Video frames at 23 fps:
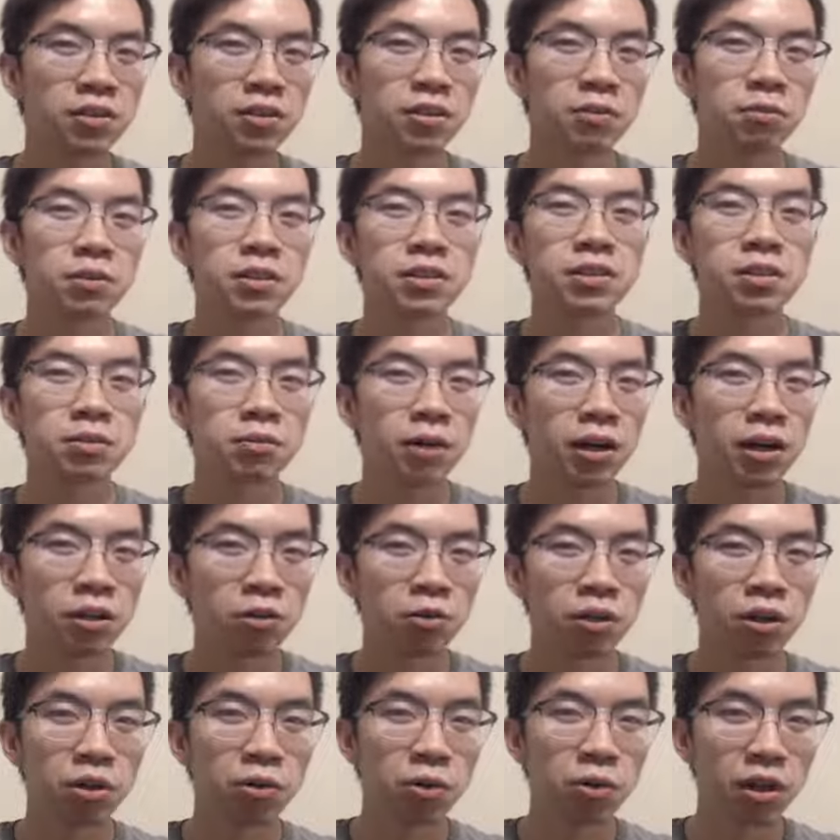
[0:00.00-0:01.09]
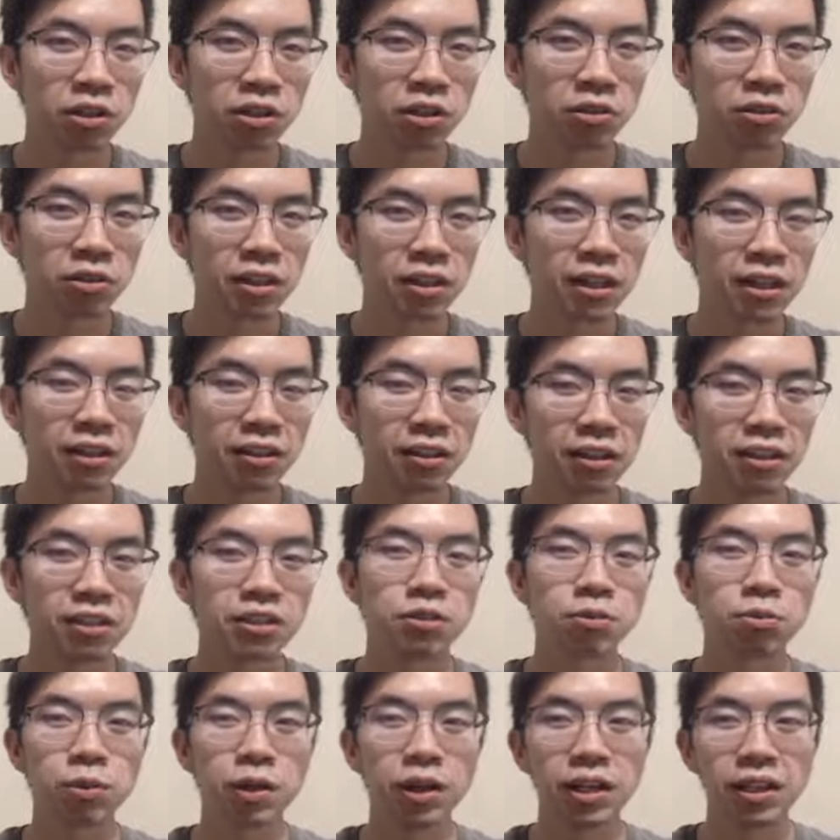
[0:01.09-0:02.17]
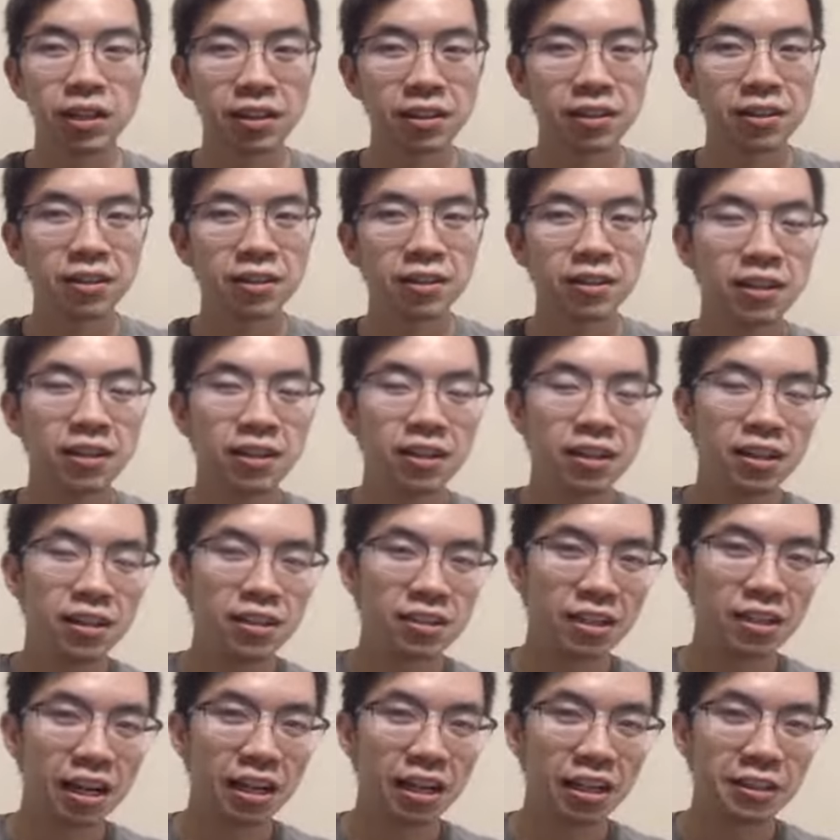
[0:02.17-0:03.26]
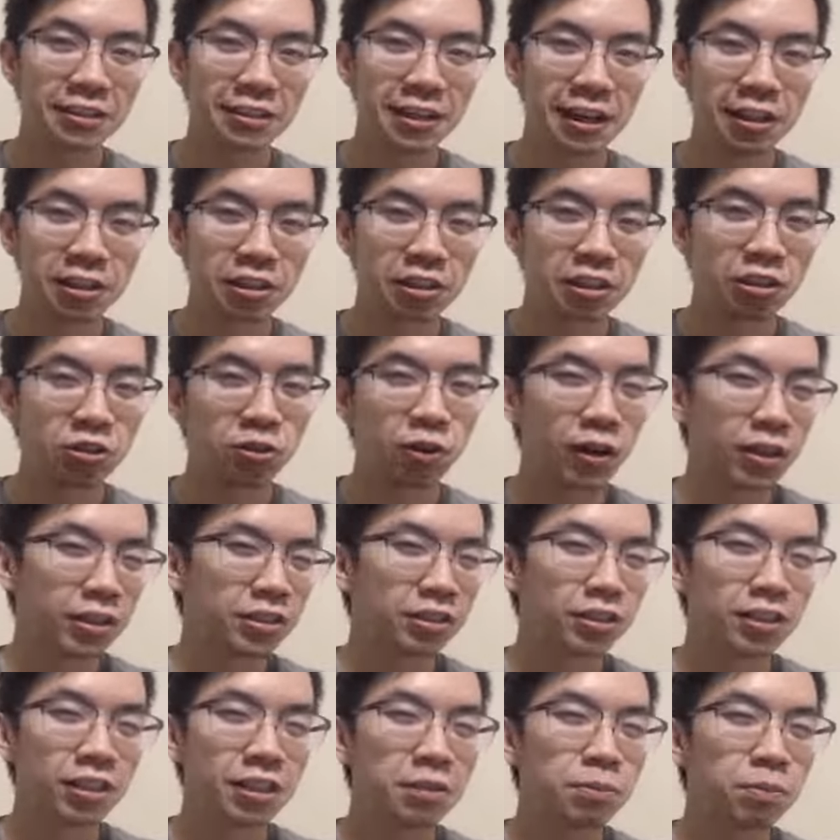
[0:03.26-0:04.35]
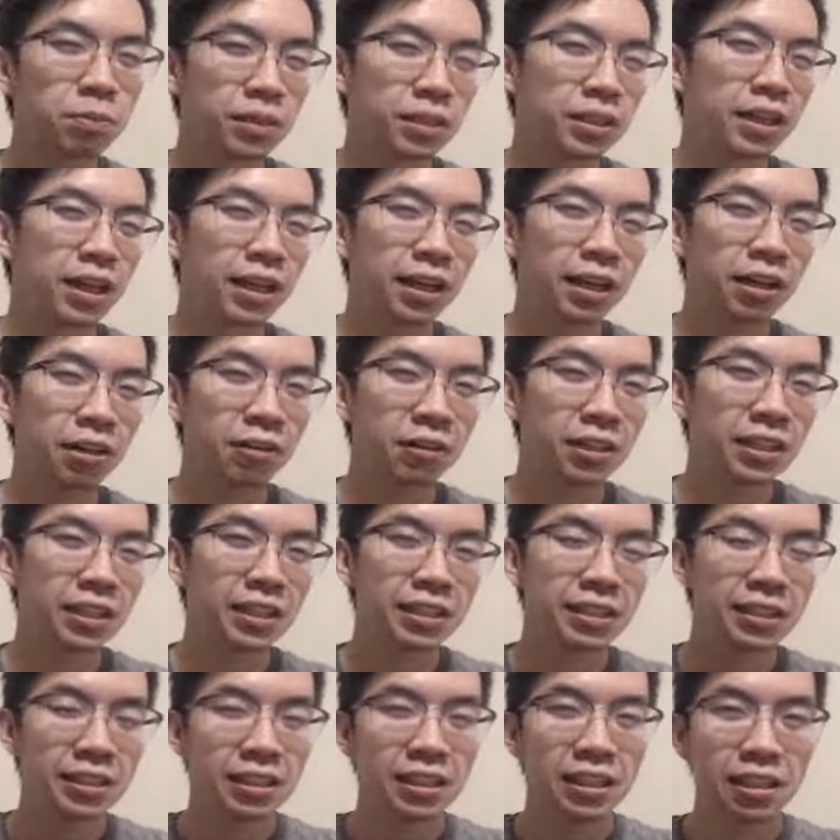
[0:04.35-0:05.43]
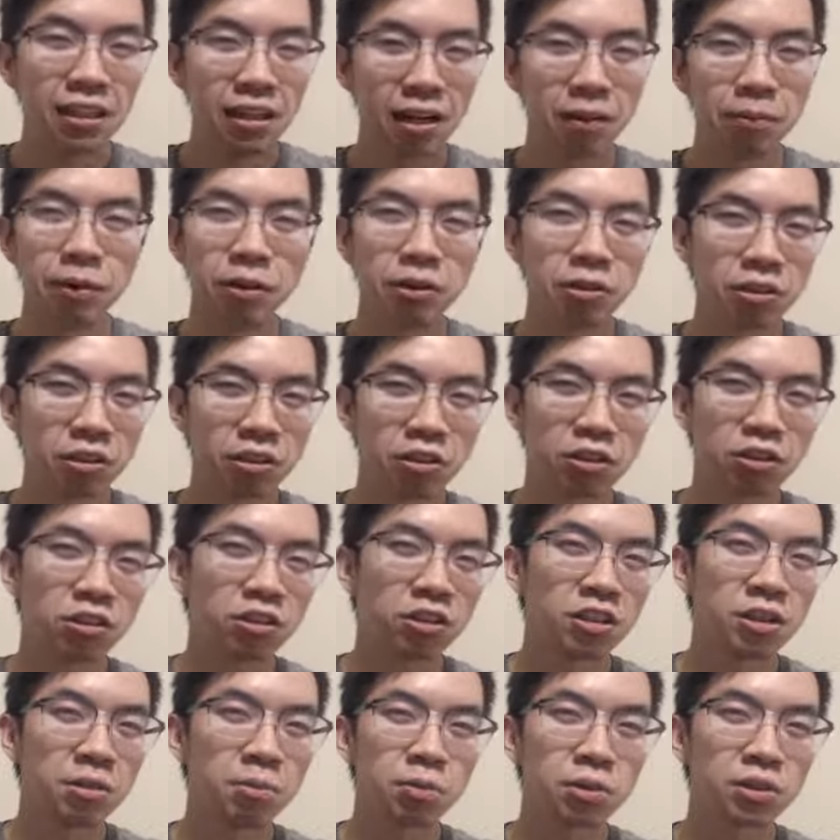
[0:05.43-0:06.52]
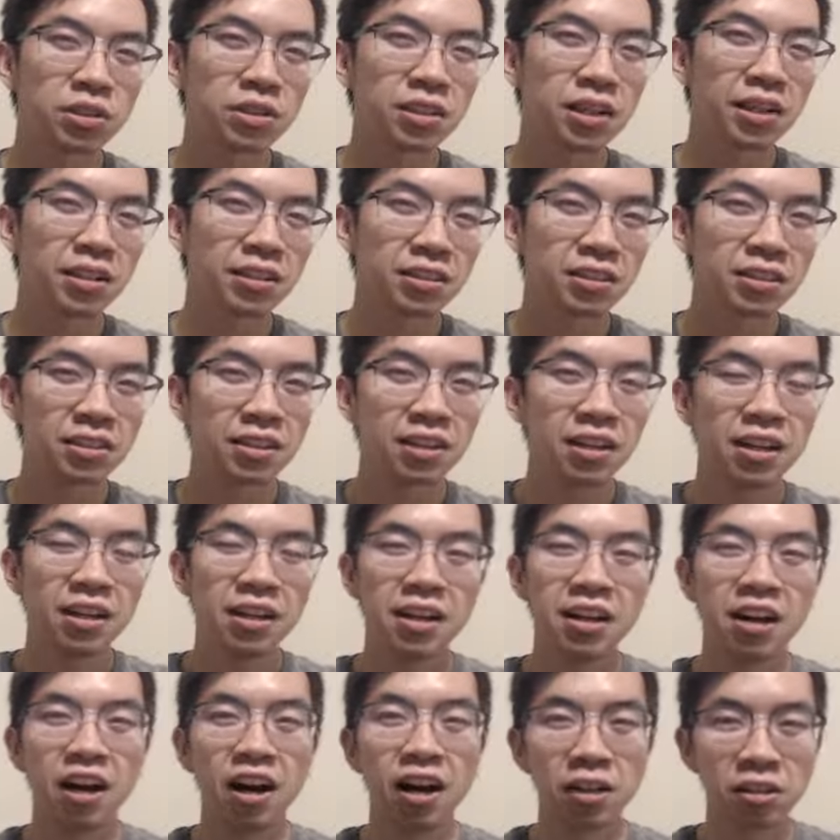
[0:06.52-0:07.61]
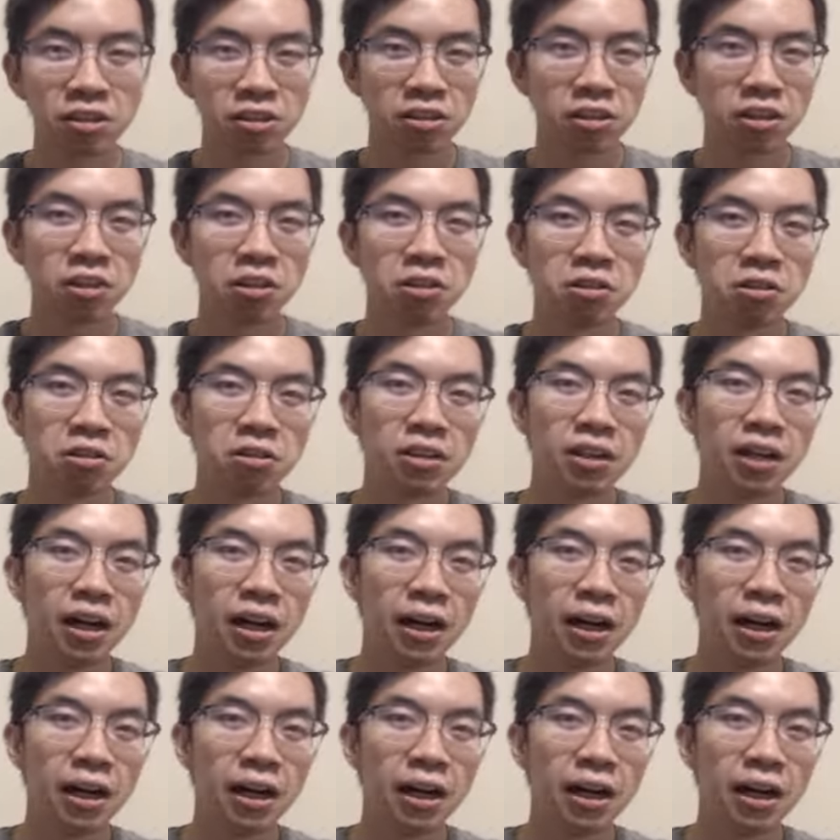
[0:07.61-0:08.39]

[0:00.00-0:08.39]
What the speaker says: The reason why you want to watch out there is one, is that it's actually quite steep in that area, about the 13%. Also,